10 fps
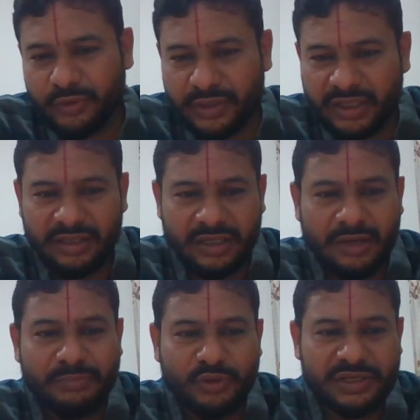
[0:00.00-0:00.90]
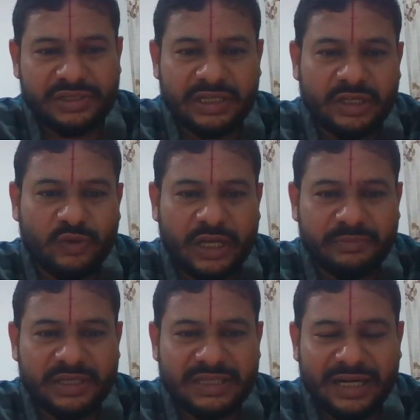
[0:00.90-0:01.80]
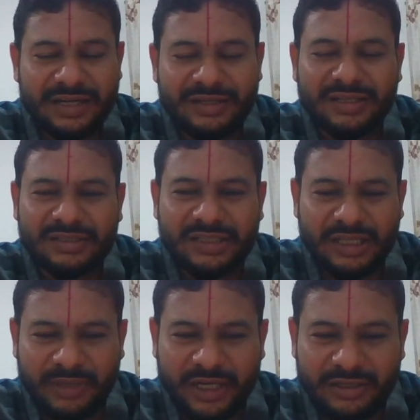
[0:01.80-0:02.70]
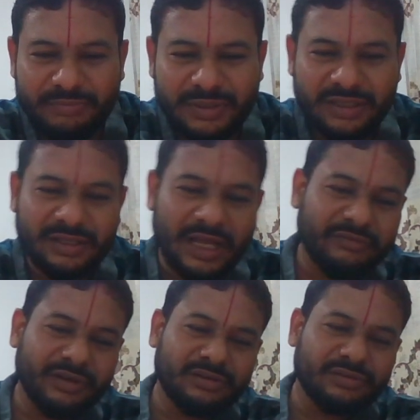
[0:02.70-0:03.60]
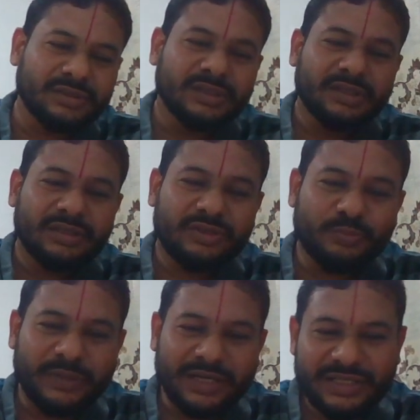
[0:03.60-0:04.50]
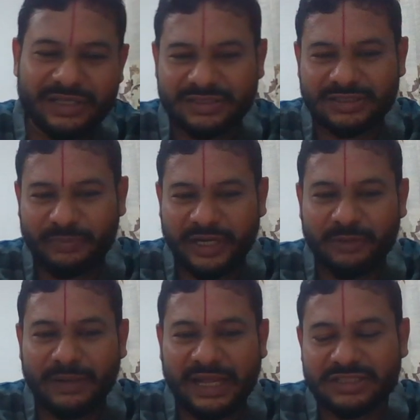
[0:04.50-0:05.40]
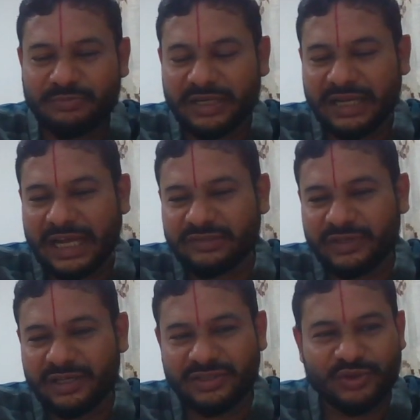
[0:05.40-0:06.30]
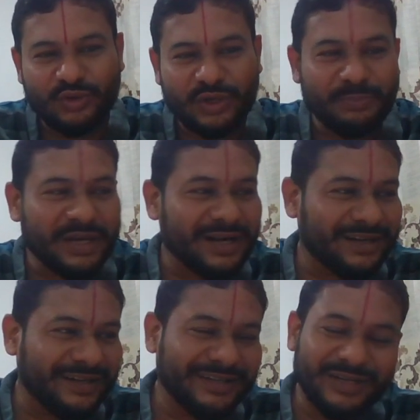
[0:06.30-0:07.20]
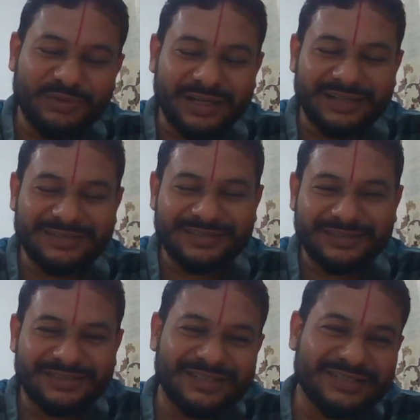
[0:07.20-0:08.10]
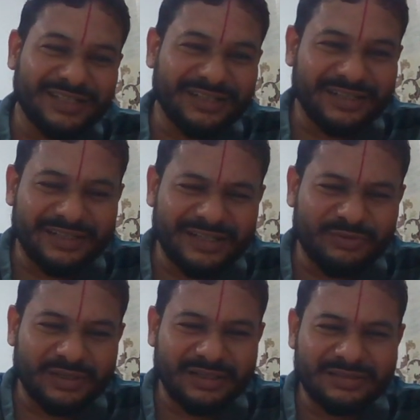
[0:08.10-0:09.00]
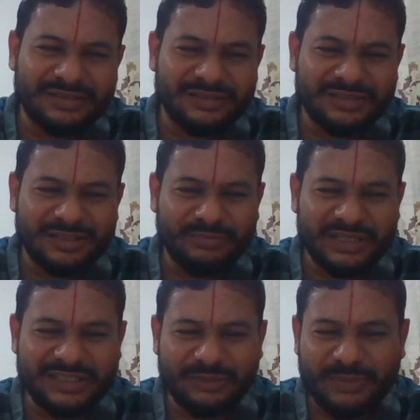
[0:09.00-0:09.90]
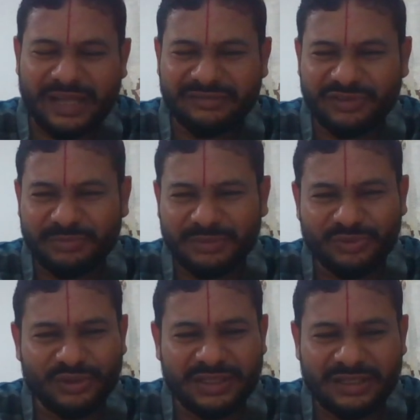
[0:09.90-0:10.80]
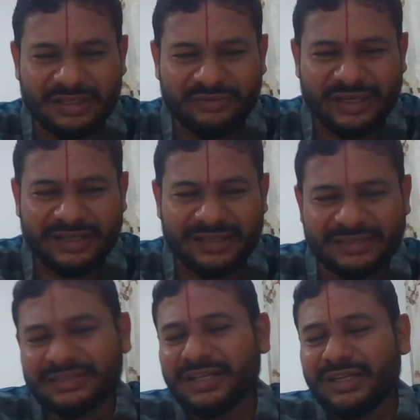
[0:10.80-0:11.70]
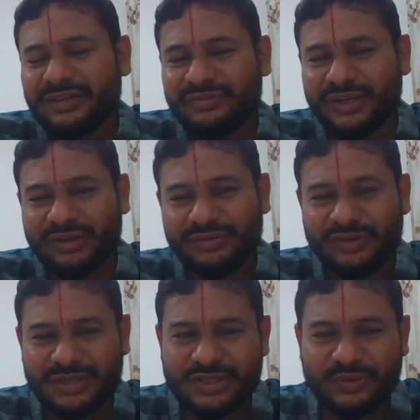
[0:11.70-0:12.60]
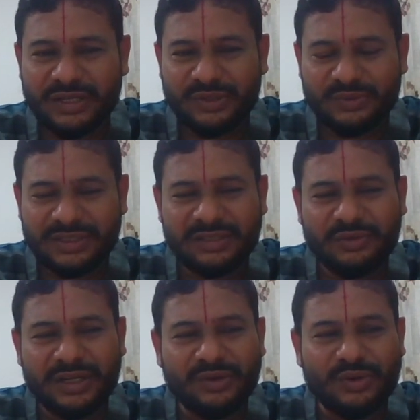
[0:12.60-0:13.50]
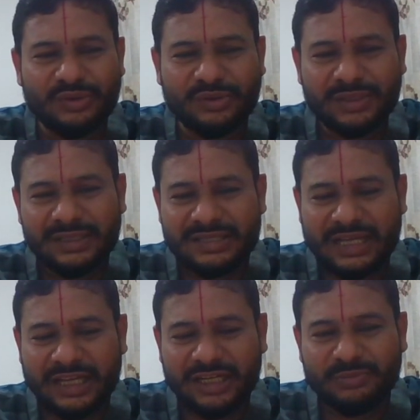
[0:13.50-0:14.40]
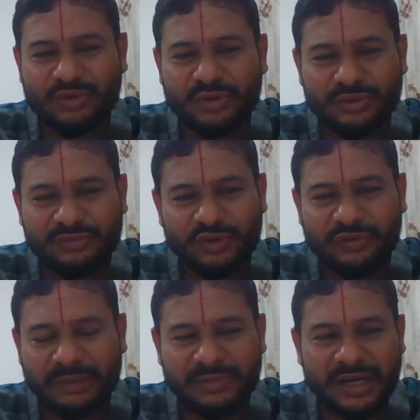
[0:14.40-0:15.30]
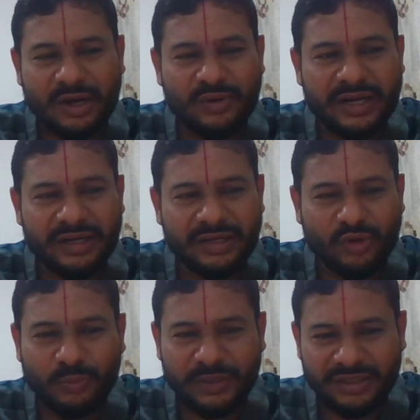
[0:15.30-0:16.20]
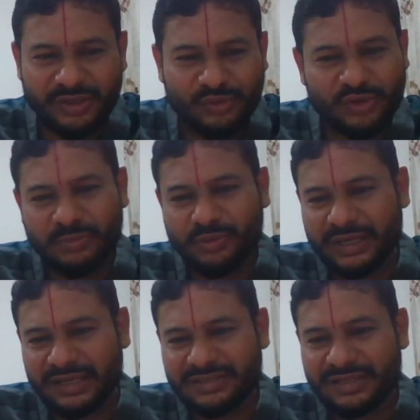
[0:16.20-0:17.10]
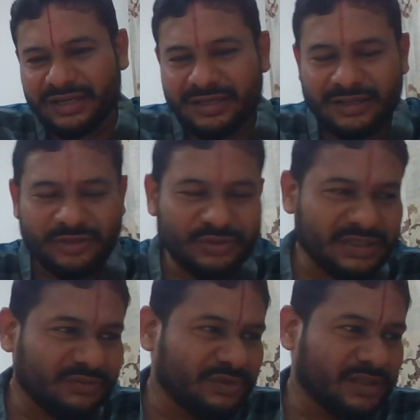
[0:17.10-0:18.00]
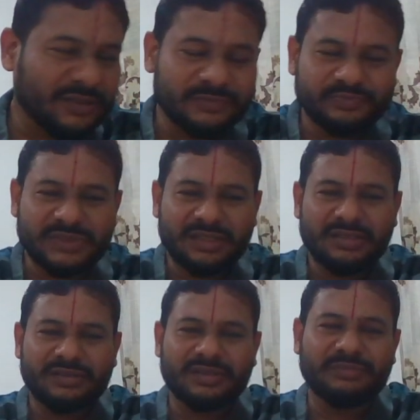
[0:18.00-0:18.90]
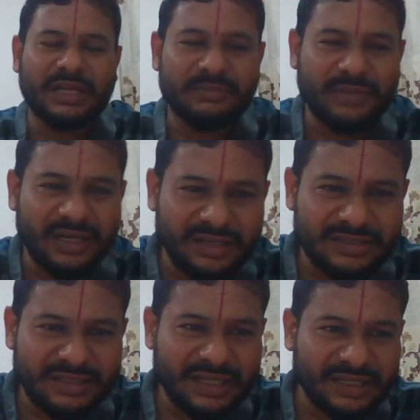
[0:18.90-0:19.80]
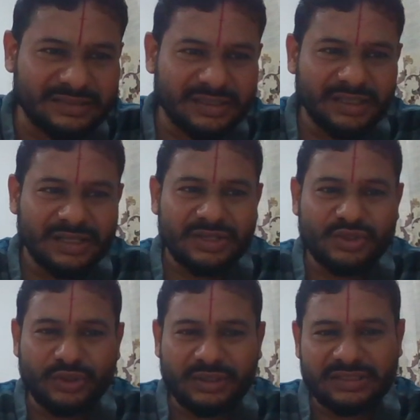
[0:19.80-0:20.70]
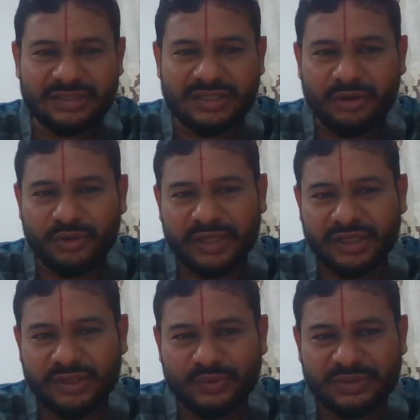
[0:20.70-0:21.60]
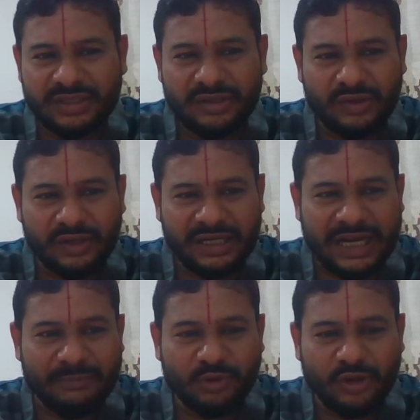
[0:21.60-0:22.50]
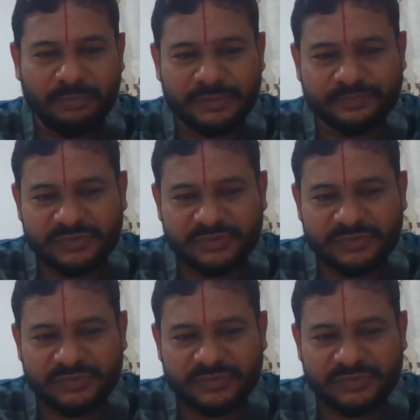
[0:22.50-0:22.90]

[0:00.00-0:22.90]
duty computational requirements, and they might be having to purchase paid plans. But as far as your Olympiad related work is concerned, JE related work is concerned, basic plan will be more than enough, and it is free of cost. You can use it. You can go to sign up, go to Wolfram Cloud and open a new notebook and start using the Mathematica syntax. So this is how you can use it on laptop.